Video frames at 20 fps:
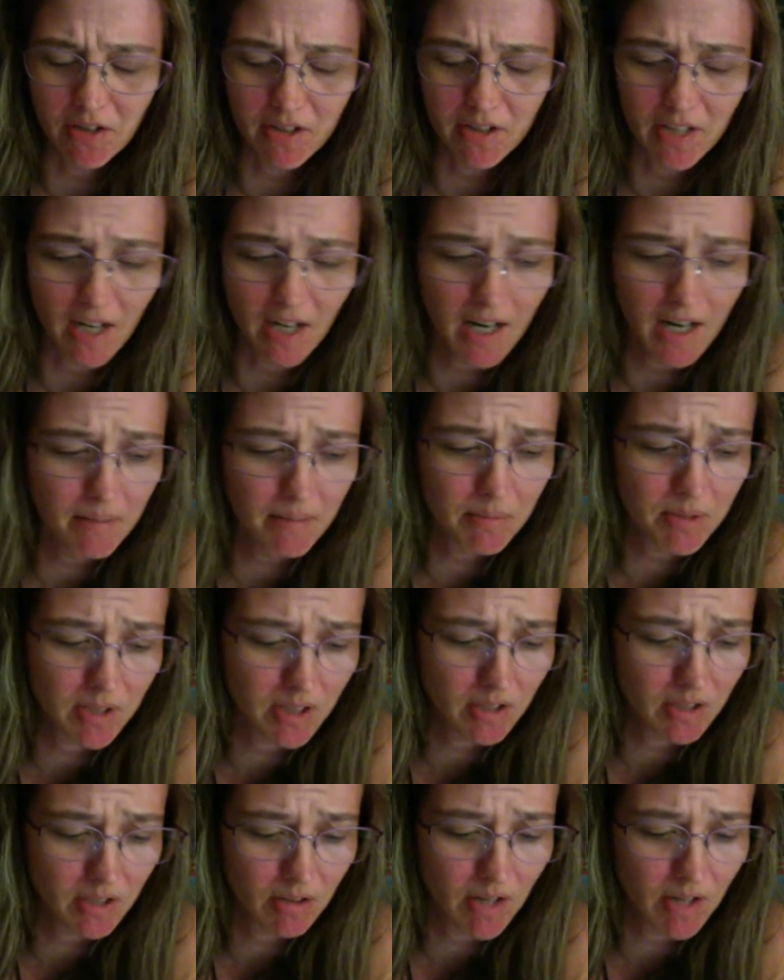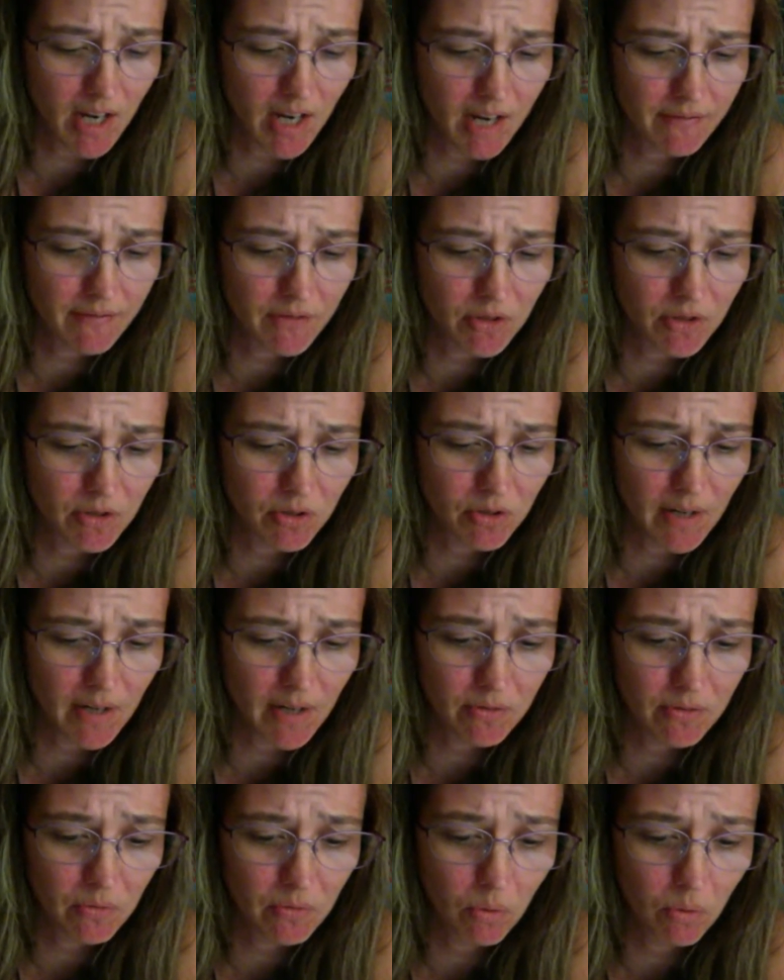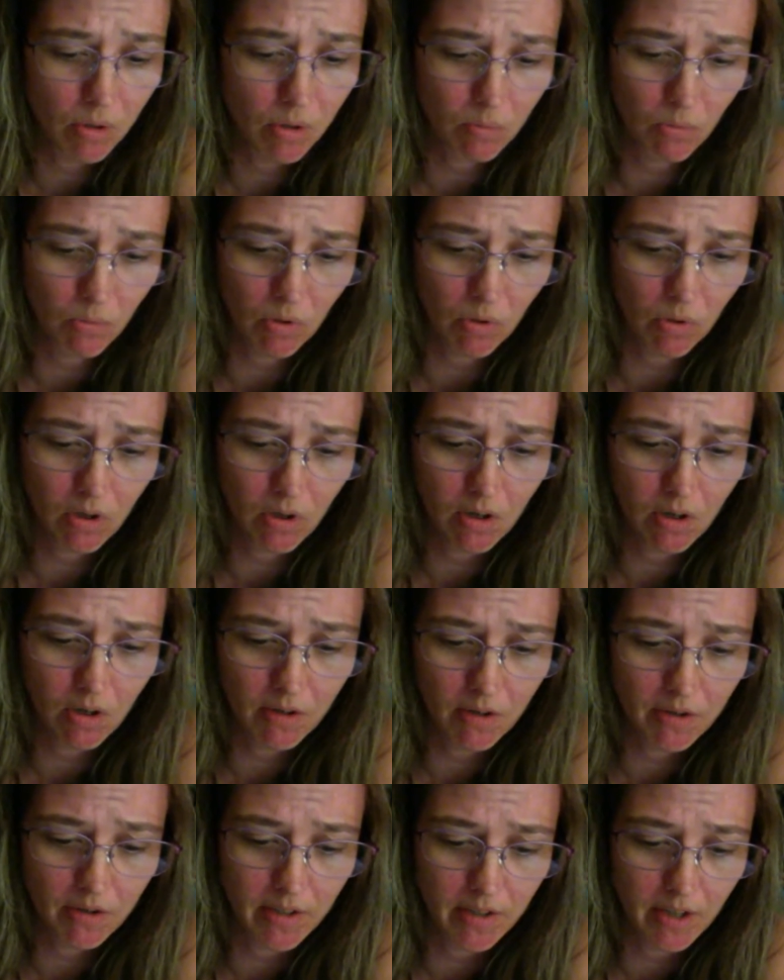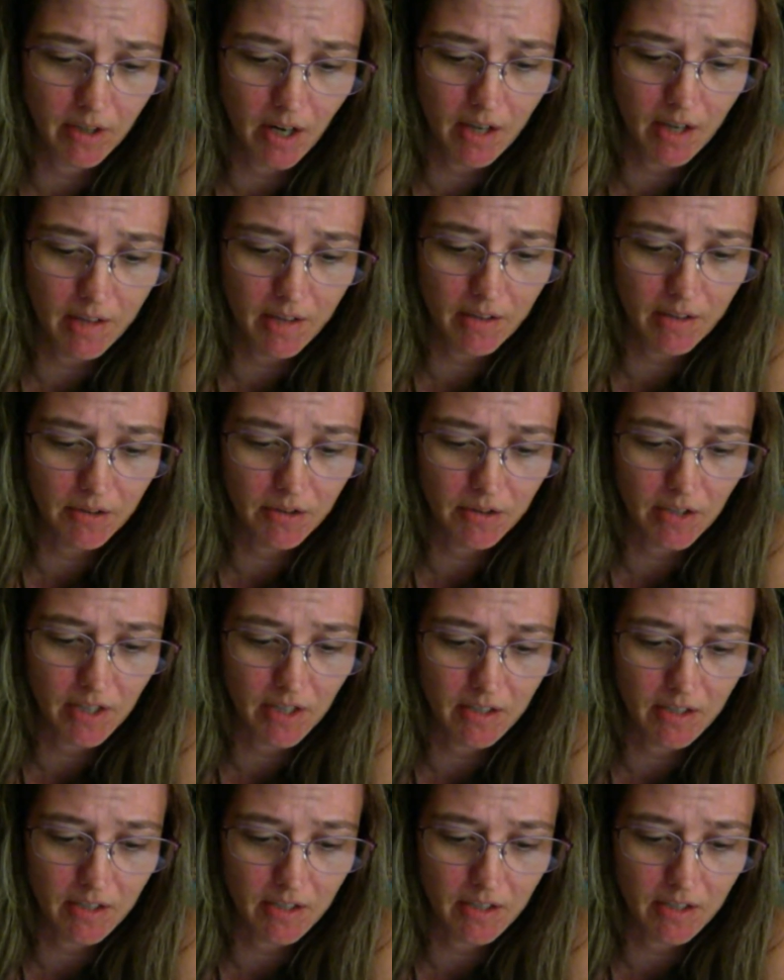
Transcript: times in your life you do have to work more harder than others.